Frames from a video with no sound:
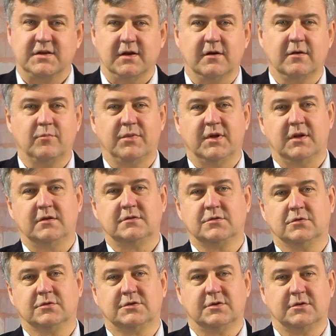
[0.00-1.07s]
in, but it's
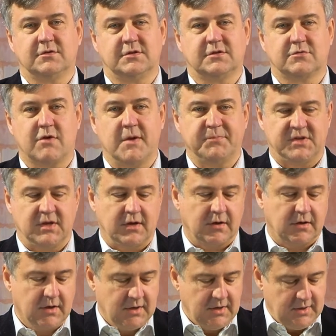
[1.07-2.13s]
also
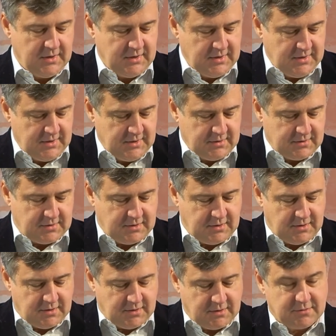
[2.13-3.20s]
disrupting
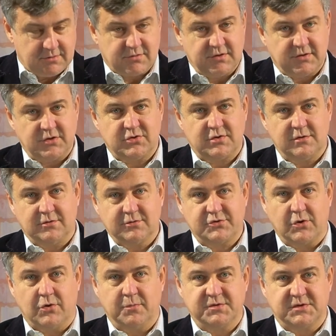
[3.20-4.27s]
the traditional
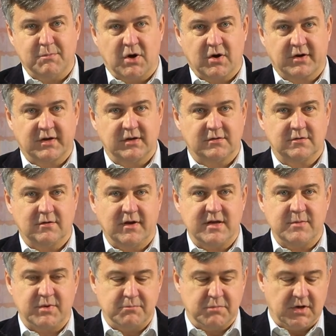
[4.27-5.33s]
jobs market, the
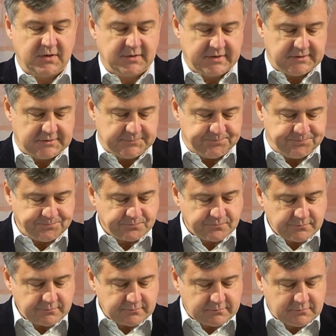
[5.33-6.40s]
labor market.
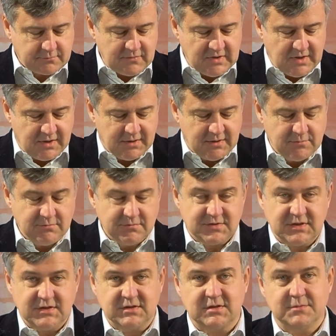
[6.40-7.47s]

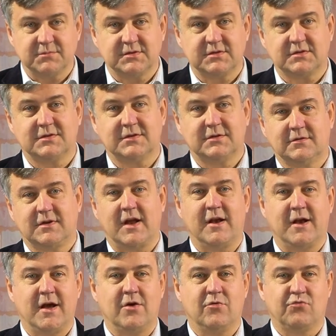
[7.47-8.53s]
Systems
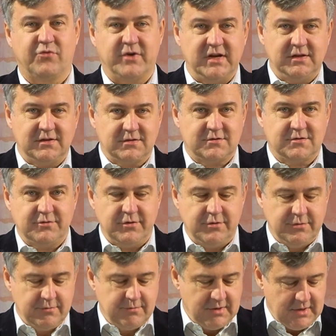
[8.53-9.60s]
can now read to
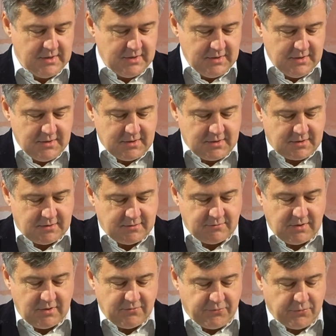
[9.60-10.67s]
you,
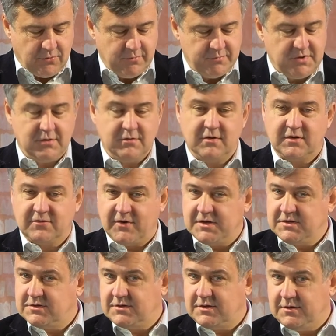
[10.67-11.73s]
inform you,
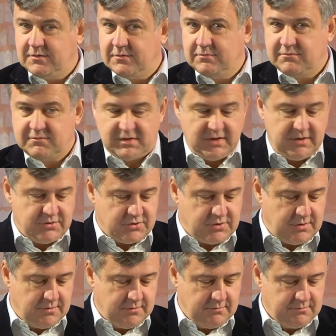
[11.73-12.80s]
advise you, teach
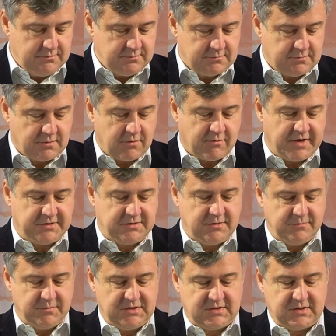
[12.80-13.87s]
you, correct
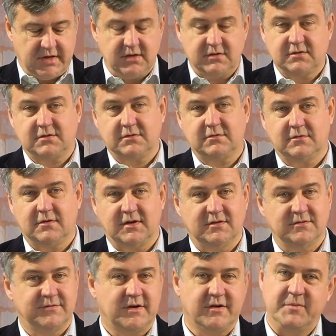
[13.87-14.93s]
your mistakes,
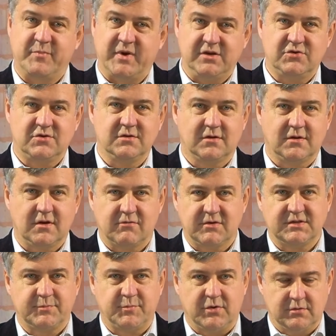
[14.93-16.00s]
and very patiently
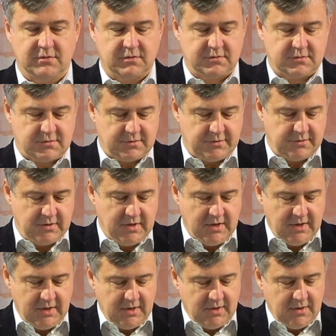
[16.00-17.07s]
respond to
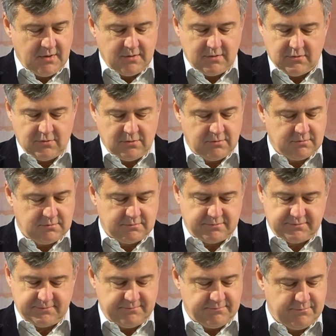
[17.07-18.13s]
all
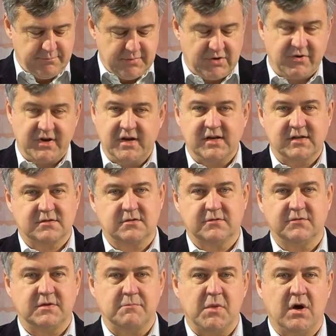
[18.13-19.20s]
myriads
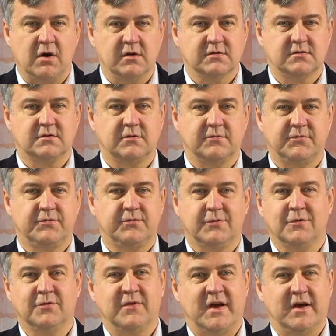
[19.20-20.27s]
of demands of
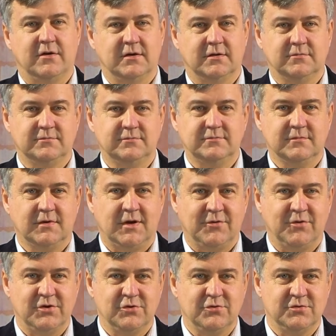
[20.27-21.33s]

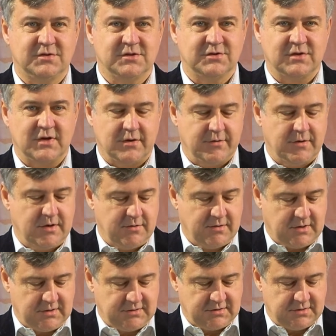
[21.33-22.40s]
our users, our
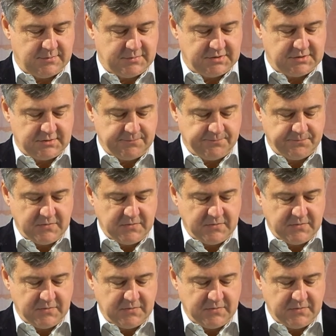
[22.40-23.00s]
customers.